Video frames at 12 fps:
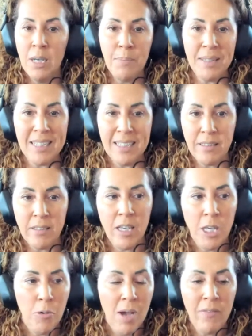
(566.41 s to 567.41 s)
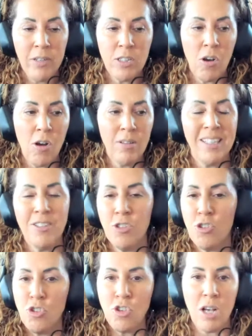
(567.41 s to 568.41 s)
But let's say you have a dog that's
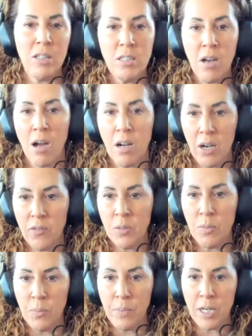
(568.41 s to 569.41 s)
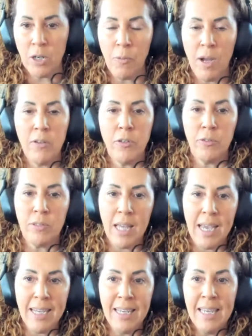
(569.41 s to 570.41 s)
just not comfortable being around your
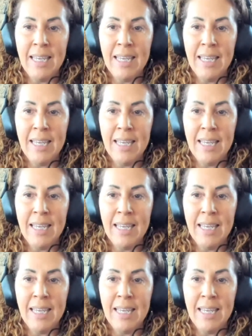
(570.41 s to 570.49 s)
leg,